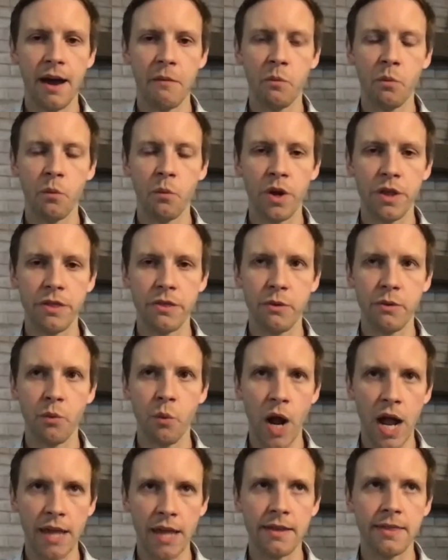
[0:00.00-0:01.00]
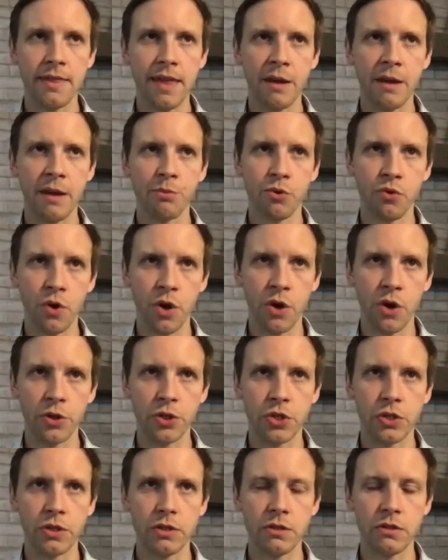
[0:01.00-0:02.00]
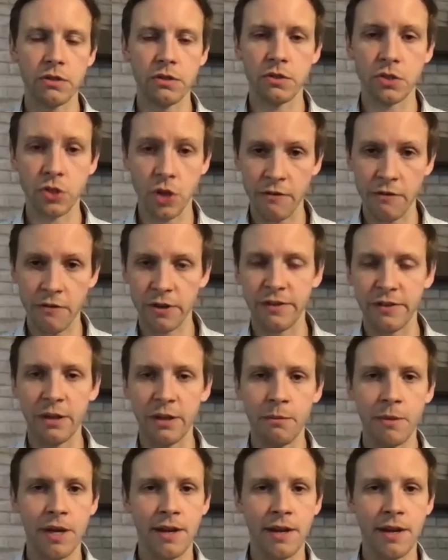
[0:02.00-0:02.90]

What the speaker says: with the way that they approach software development